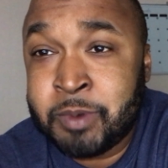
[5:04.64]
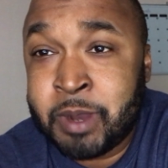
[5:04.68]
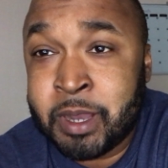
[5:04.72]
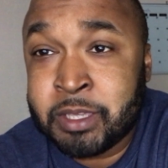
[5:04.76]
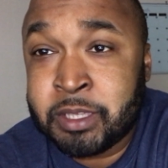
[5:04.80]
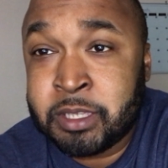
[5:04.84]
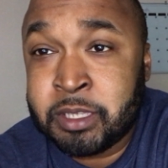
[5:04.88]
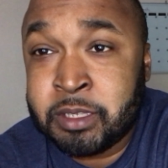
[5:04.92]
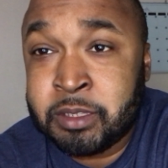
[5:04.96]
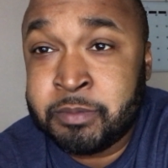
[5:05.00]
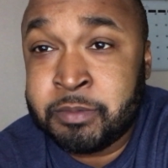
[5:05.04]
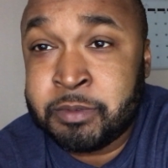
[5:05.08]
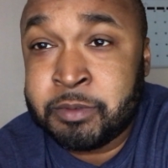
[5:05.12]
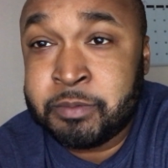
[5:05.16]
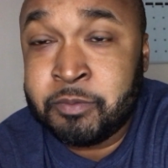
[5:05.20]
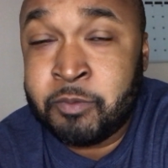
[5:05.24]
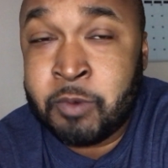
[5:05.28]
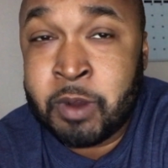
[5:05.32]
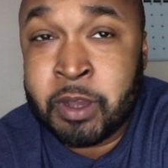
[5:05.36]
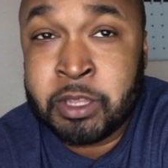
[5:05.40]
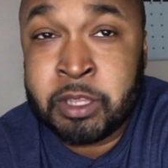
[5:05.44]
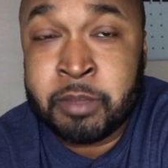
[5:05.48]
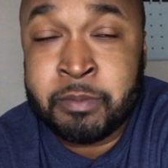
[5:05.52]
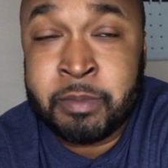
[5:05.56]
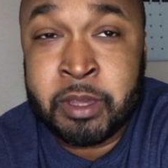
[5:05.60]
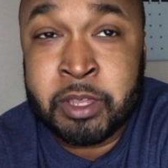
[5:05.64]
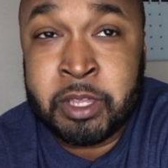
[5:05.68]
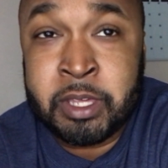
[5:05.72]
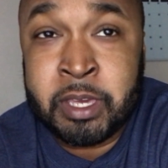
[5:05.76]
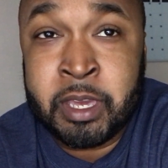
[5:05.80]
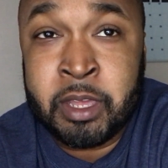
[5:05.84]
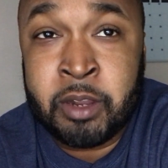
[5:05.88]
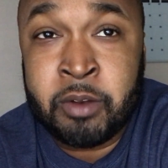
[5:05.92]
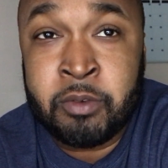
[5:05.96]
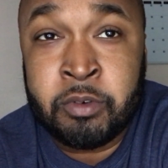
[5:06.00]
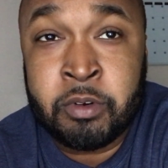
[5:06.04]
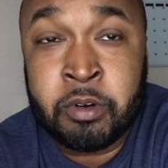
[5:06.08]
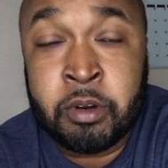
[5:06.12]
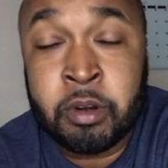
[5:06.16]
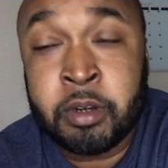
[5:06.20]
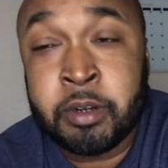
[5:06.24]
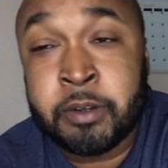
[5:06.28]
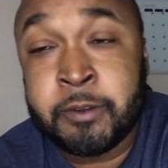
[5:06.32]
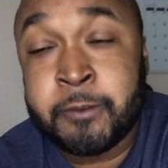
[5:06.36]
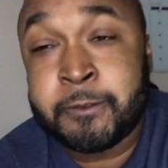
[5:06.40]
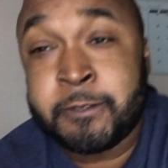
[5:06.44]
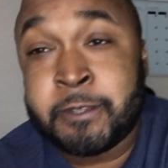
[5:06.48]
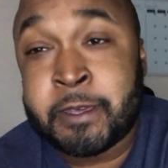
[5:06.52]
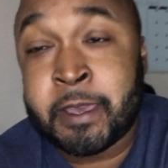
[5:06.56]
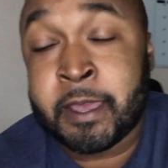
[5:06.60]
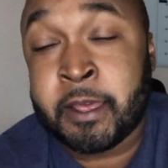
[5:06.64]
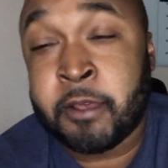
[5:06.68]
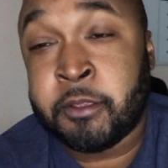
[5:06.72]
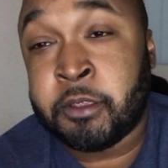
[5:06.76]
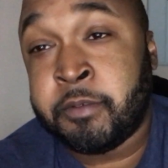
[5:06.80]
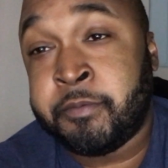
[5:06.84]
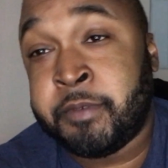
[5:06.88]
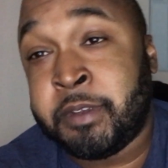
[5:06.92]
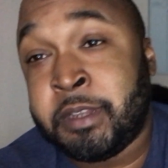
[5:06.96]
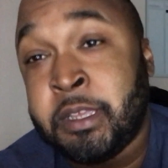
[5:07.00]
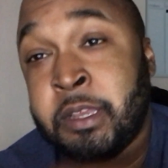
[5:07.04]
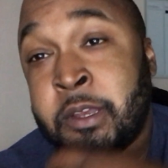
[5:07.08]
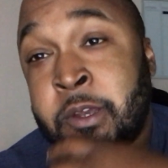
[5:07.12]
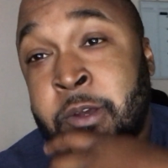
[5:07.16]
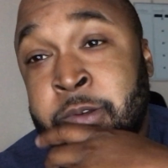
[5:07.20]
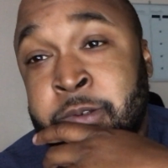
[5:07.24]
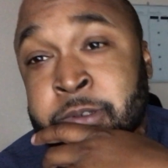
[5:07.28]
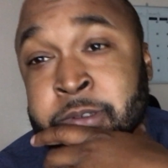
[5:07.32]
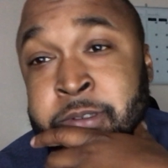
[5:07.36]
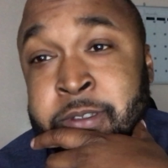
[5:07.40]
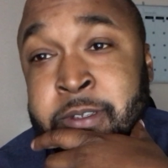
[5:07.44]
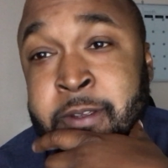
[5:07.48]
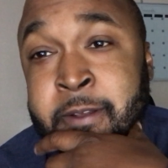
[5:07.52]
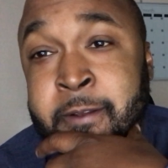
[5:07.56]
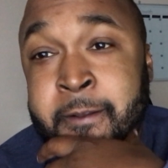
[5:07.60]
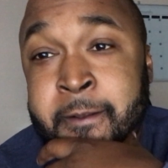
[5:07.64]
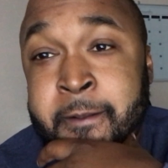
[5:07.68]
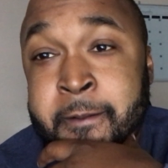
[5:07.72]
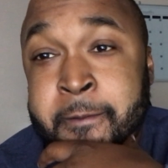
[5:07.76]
watching my channel or checking out the videos.